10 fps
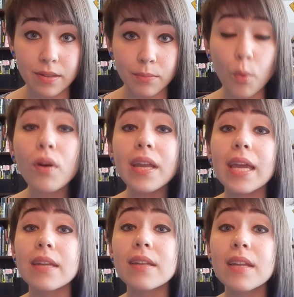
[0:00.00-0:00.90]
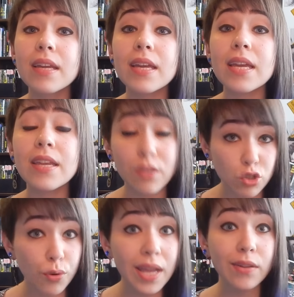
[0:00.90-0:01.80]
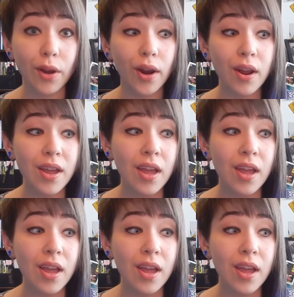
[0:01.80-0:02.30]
Morgan in the trailer,